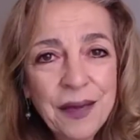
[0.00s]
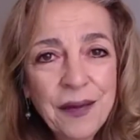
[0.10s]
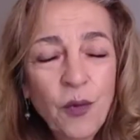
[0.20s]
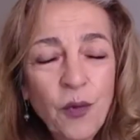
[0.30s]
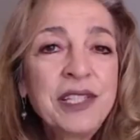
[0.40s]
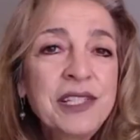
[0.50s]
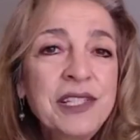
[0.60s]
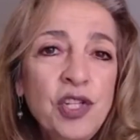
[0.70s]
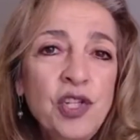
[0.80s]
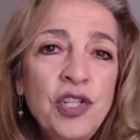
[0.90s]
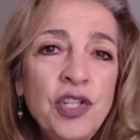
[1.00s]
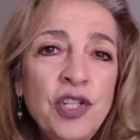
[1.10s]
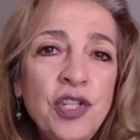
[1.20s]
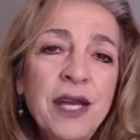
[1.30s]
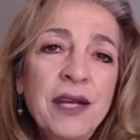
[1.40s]
What decisions
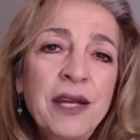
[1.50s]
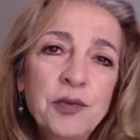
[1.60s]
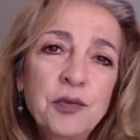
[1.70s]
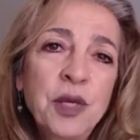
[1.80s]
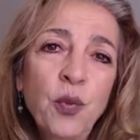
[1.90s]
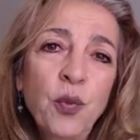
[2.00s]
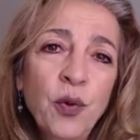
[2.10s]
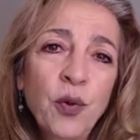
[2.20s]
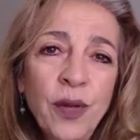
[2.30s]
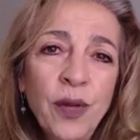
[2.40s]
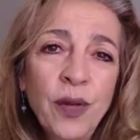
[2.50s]
made us be where we are?